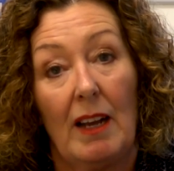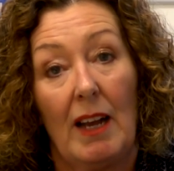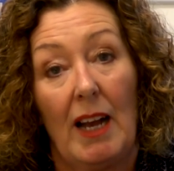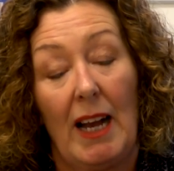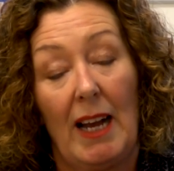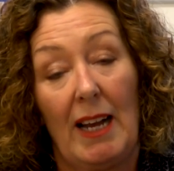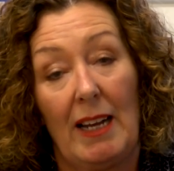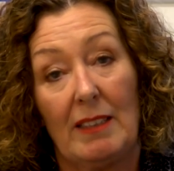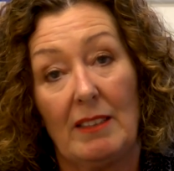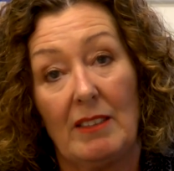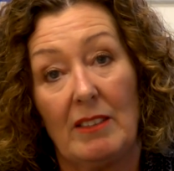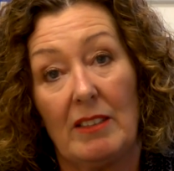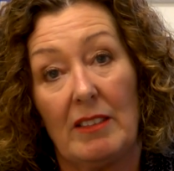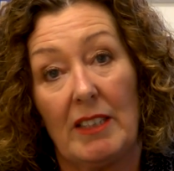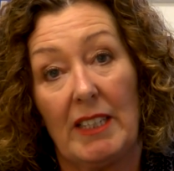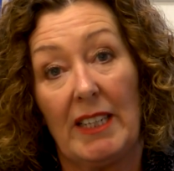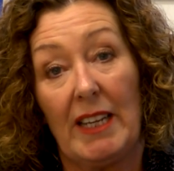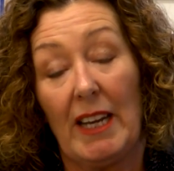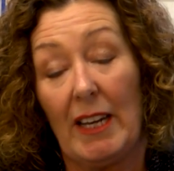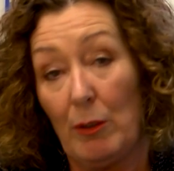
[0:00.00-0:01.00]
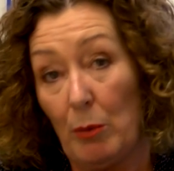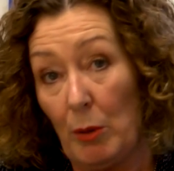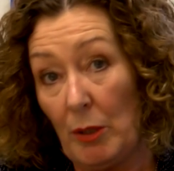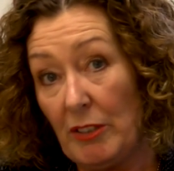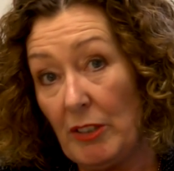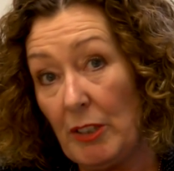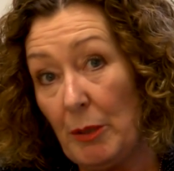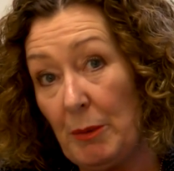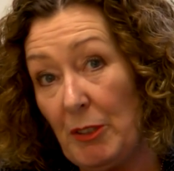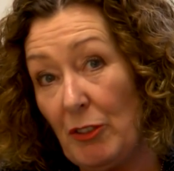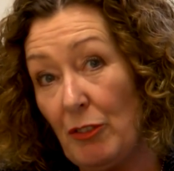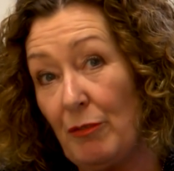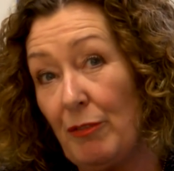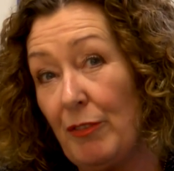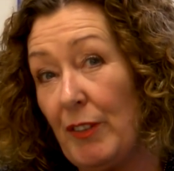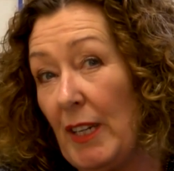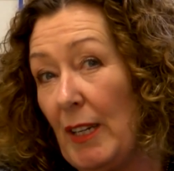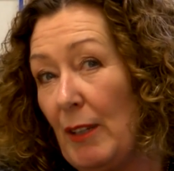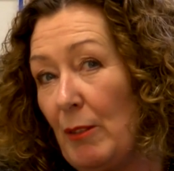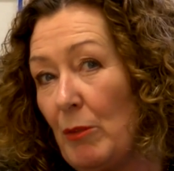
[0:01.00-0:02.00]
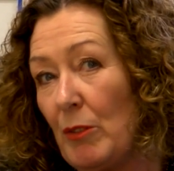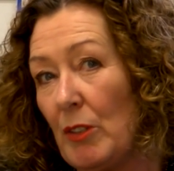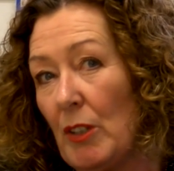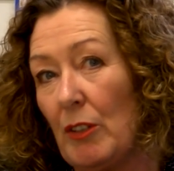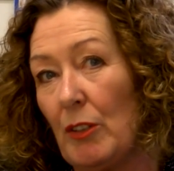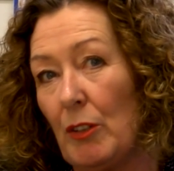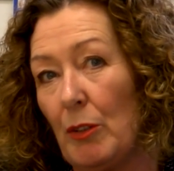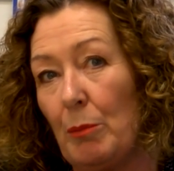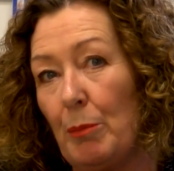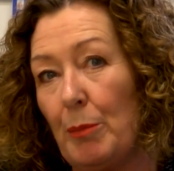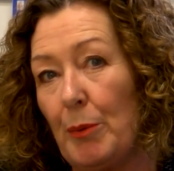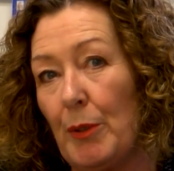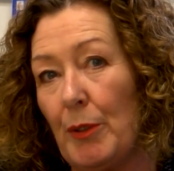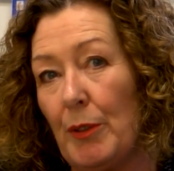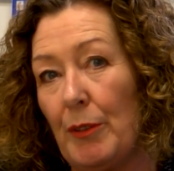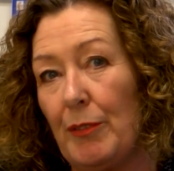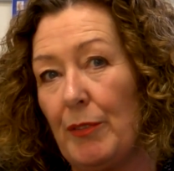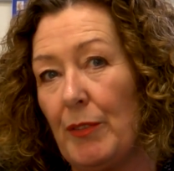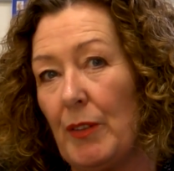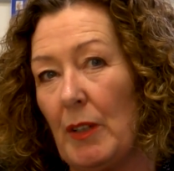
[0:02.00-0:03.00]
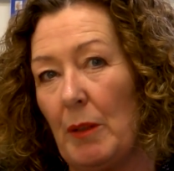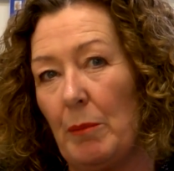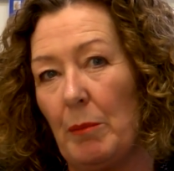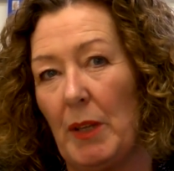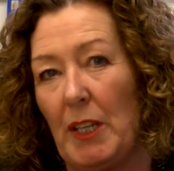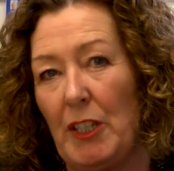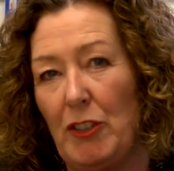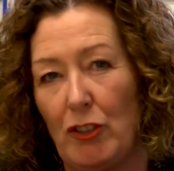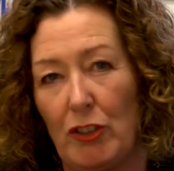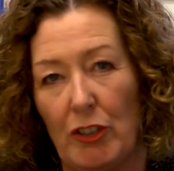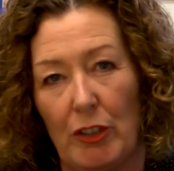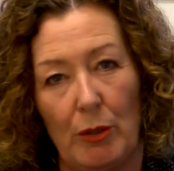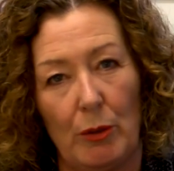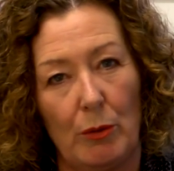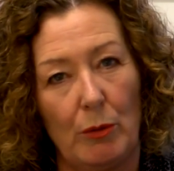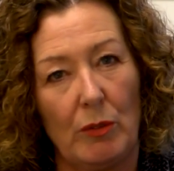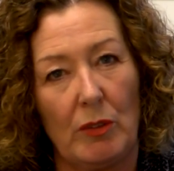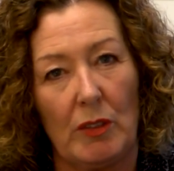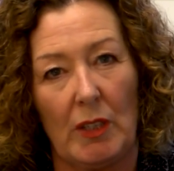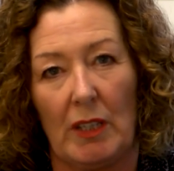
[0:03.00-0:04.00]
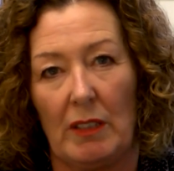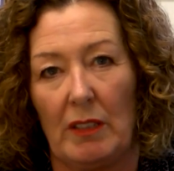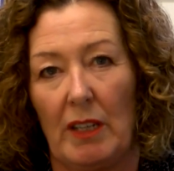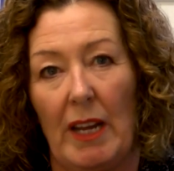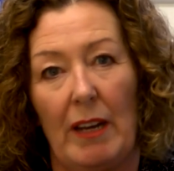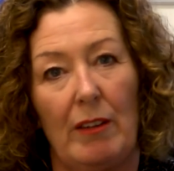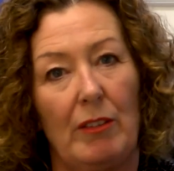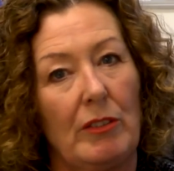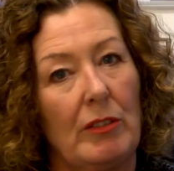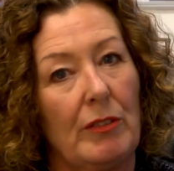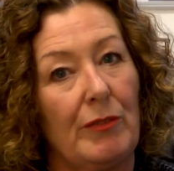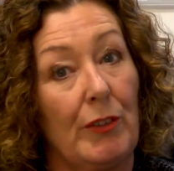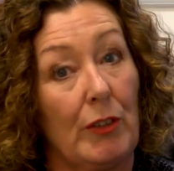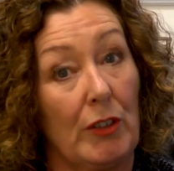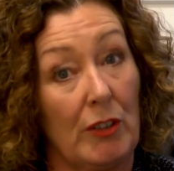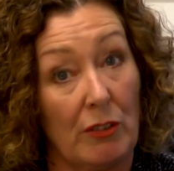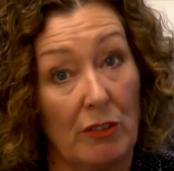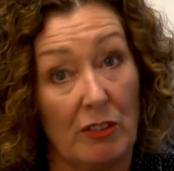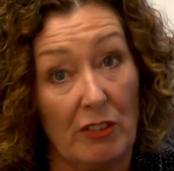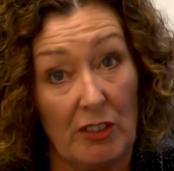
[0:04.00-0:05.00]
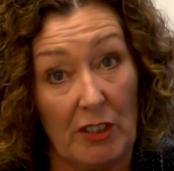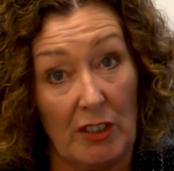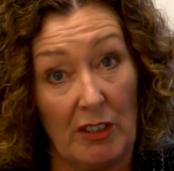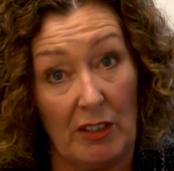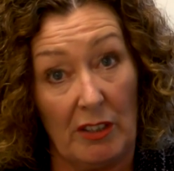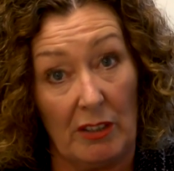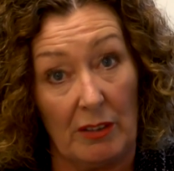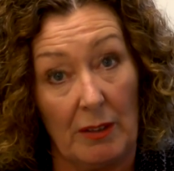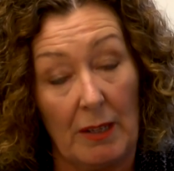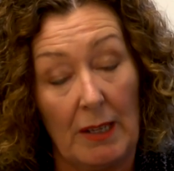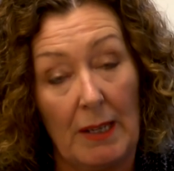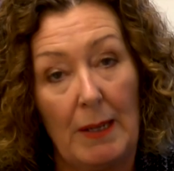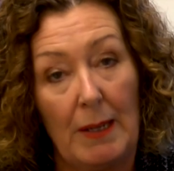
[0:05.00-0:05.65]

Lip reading: and the Care Quality Commission found a number of issues and areas for concern.